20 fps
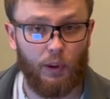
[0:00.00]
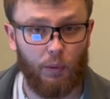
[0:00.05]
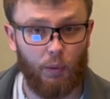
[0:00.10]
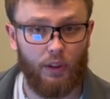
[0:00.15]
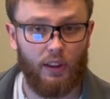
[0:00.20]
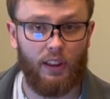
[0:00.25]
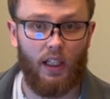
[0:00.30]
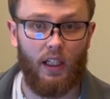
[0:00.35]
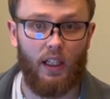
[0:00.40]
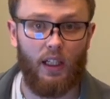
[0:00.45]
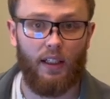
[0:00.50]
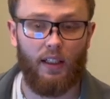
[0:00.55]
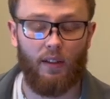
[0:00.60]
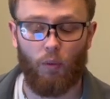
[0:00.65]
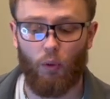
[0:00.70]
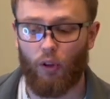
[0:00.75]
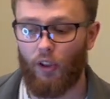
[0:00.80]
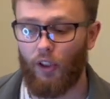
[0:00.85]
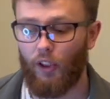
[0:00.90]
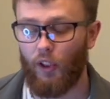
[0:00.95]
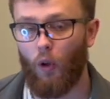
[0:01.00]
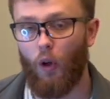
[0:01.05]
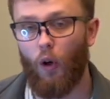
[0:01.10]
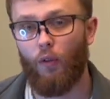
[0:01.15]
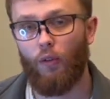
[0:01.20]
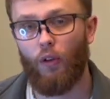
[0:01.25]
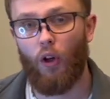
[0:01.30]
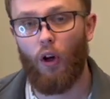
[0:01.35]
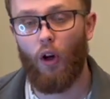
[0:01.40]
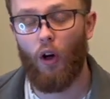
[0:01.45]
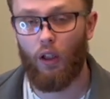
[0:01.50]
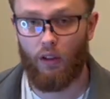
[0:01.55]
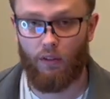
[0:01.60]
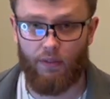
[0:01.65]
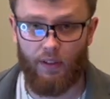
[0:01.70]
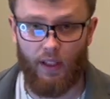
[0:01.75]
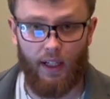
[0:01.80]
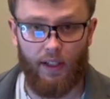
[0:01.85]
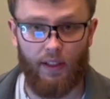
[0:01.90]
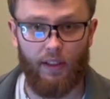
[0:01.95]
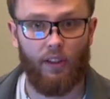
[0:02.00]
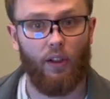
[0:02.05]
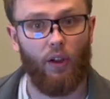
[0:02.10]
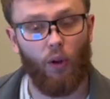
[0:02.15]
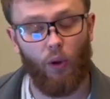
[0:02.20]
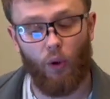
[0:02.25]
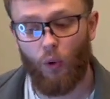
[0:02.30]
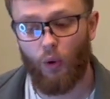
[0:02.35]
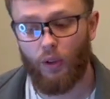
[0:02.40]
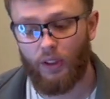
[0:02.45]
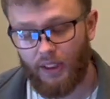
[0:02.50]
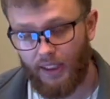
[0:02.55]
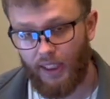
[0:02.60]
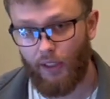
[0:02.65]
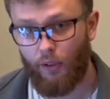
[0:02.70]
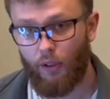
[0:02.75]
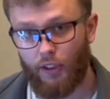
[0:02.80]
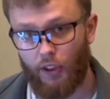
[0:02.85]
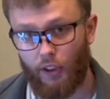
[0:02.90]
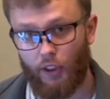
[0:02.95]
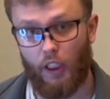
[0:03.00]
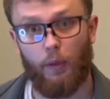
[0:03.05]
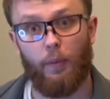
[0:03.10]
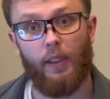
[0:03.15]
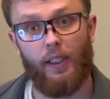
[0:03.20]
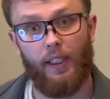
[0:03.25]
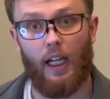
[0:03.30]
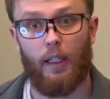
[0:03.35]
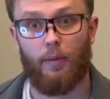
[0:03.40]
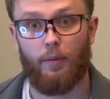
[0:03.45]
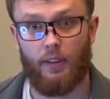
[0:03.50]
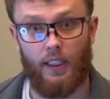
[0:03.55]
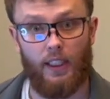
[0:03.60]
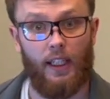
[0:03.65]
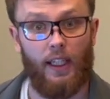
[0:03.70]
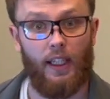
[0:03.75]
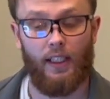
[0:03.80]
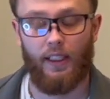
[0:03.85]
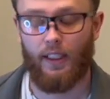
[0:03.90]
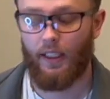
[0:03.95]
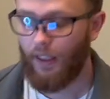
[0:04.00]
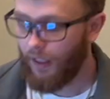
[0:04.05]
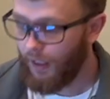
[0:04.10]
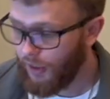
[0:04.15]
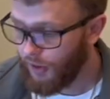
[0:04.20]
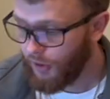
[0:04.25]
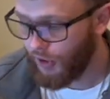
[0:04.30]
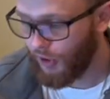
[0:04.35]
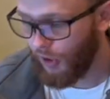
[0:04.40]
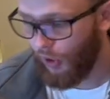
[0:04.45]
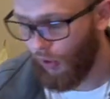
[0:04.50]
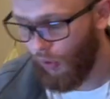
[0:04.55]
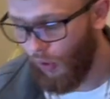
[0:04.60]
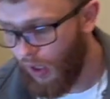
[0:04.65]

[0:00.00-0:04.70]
were done. We're going to go over all of that. No secrets are going to be kept today. So